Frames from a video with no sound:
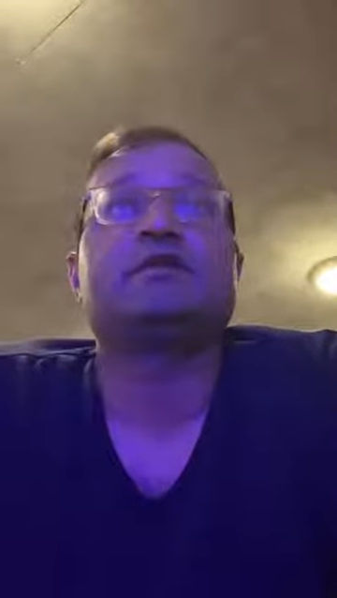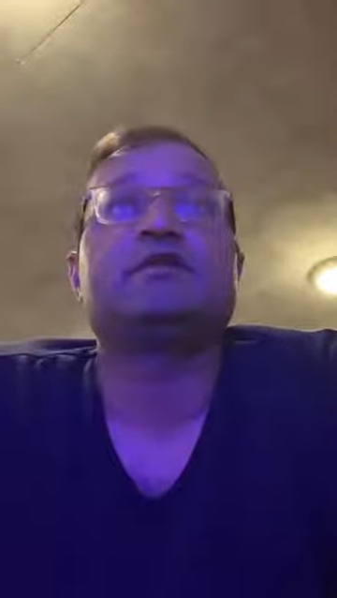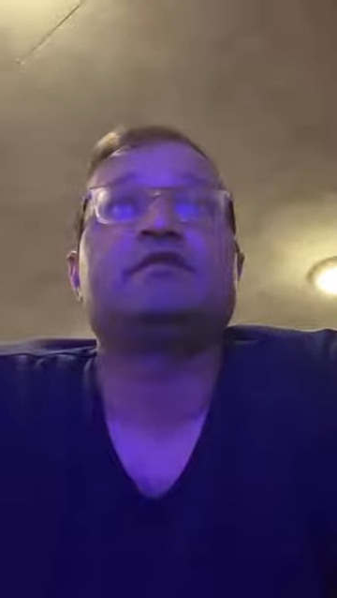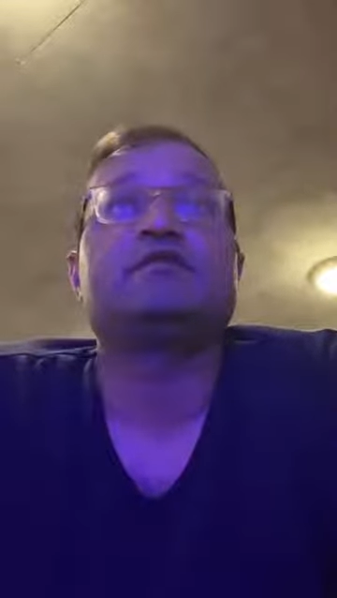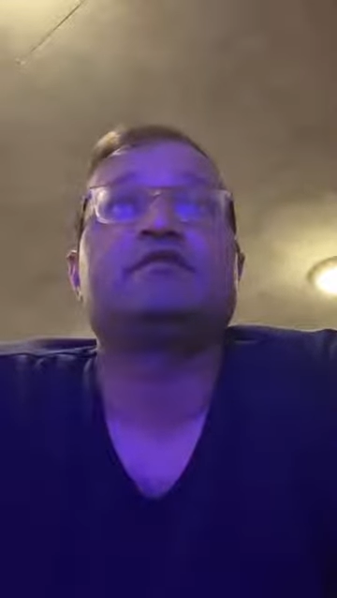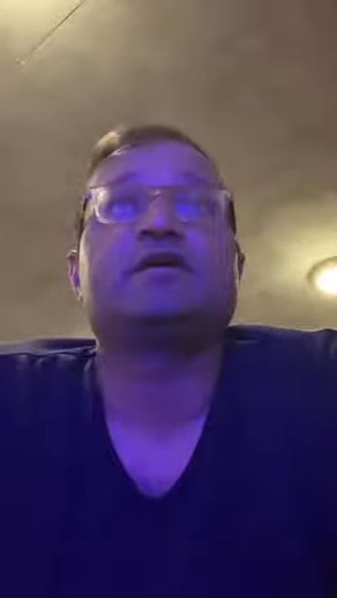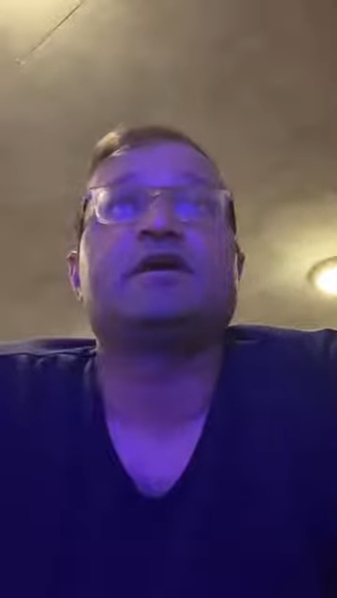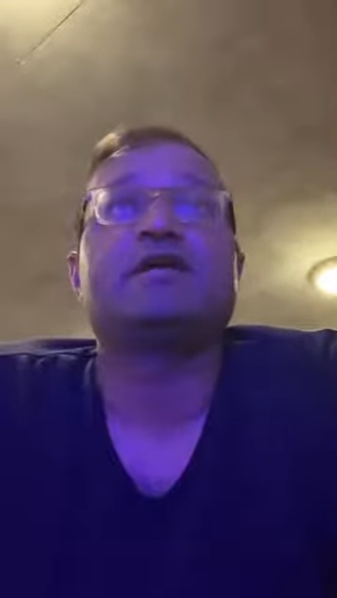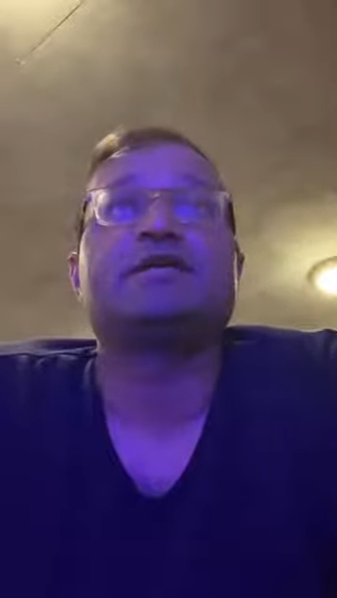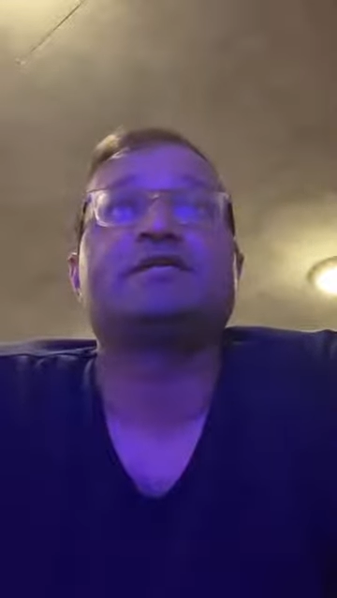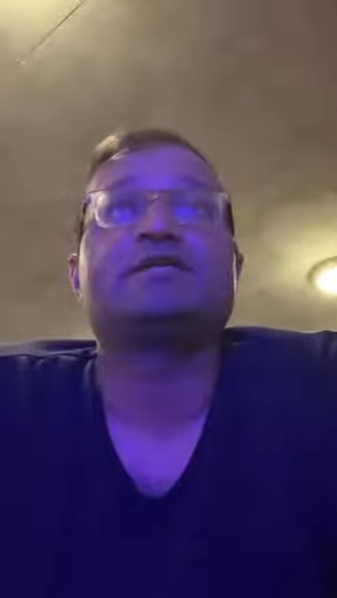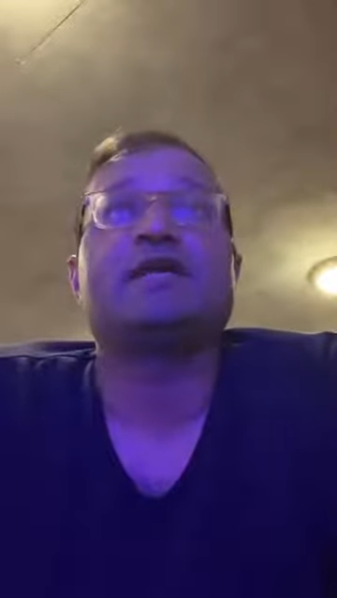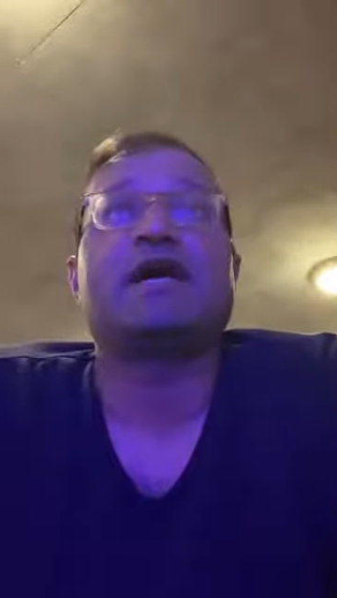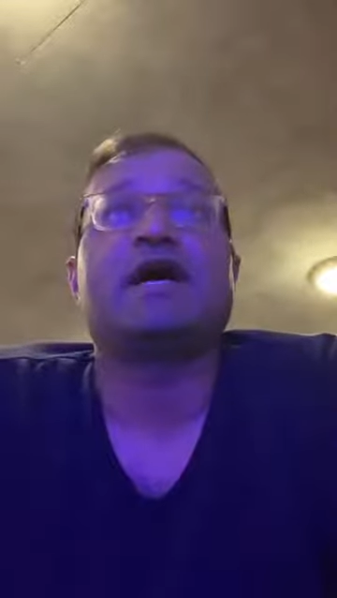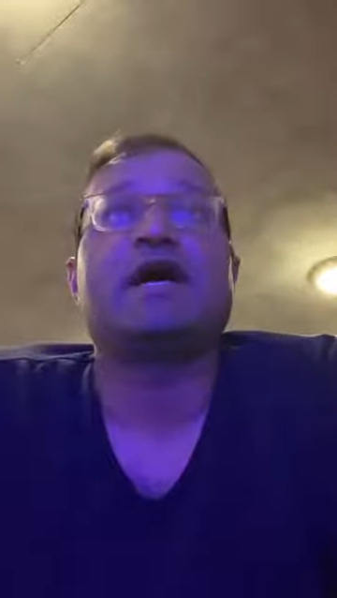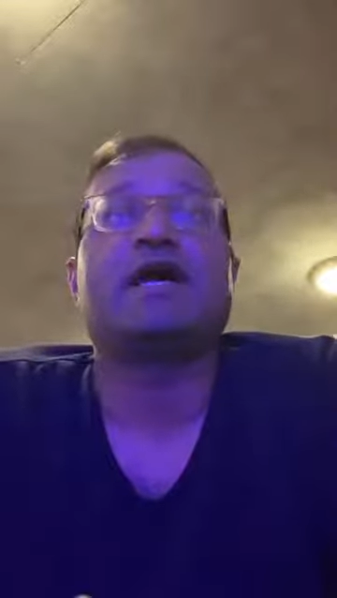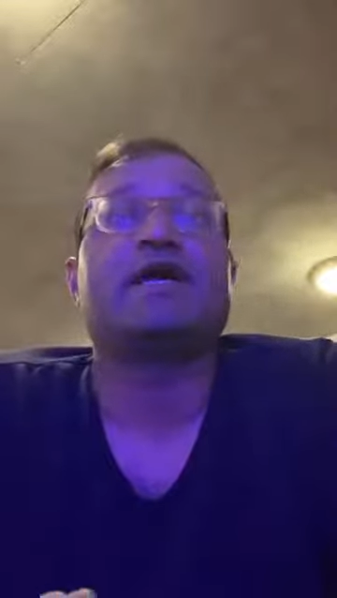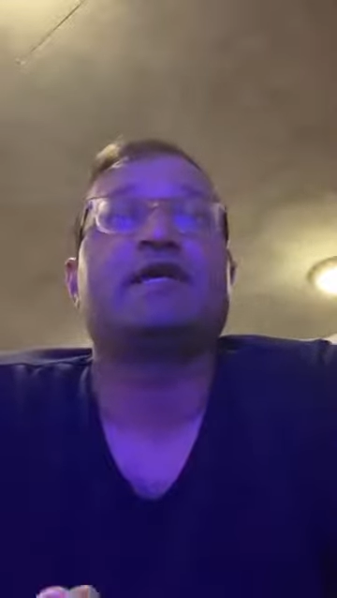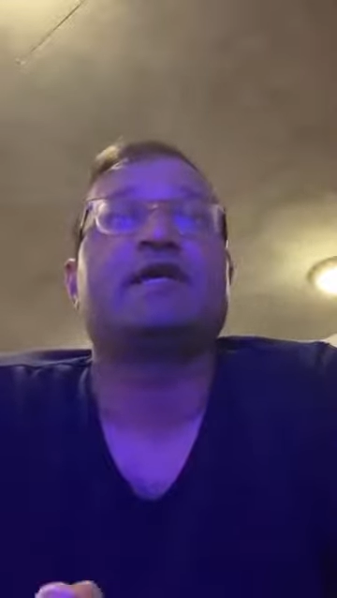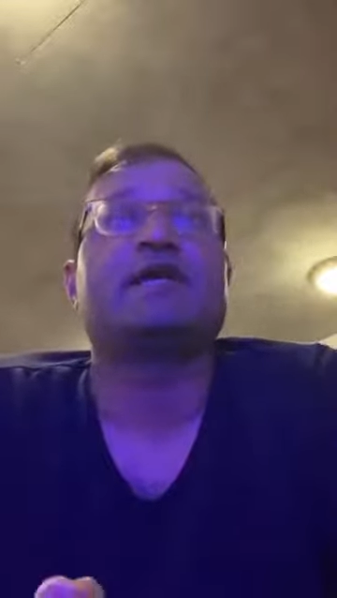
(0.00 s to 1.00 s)
for it is
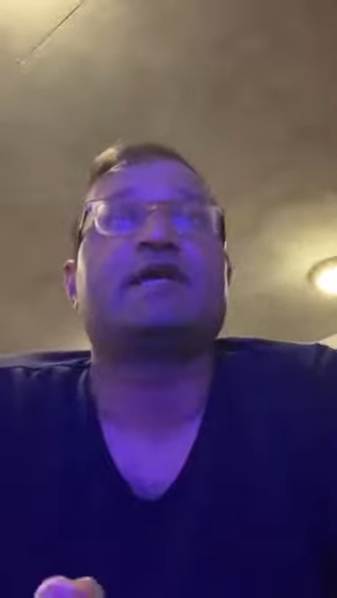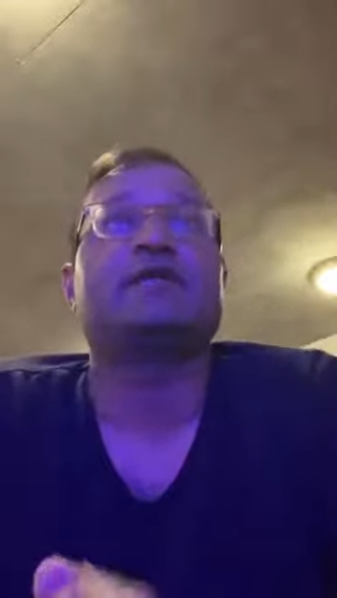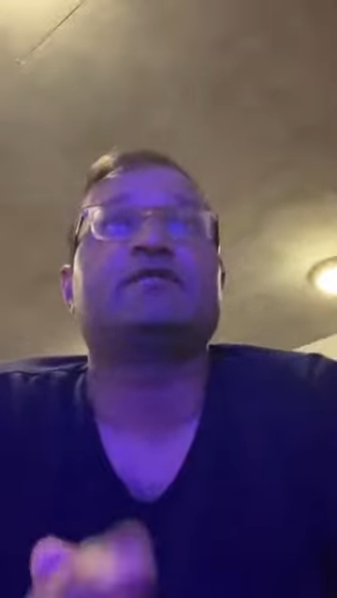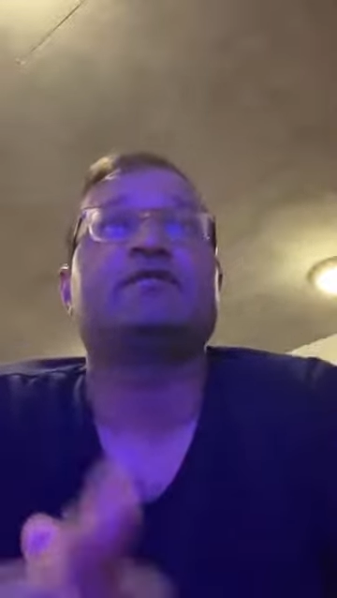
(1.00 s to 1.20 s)
nigh at hand.